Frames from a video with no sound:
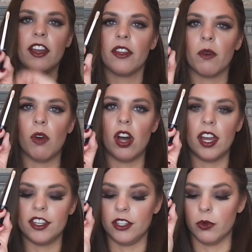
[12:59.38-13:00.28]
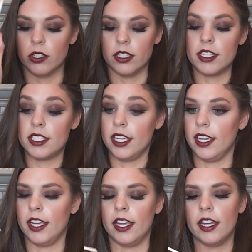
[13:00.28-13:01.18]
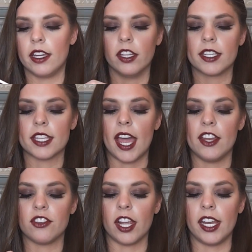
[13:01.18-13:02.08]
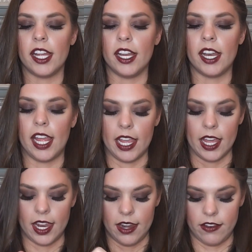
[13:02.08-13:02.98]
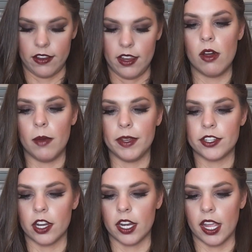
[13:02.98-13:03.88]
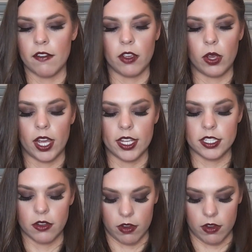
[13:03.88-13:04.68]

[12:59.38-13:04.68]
other wand you will see. It looks hydrating, and I'll be sure to give you guys a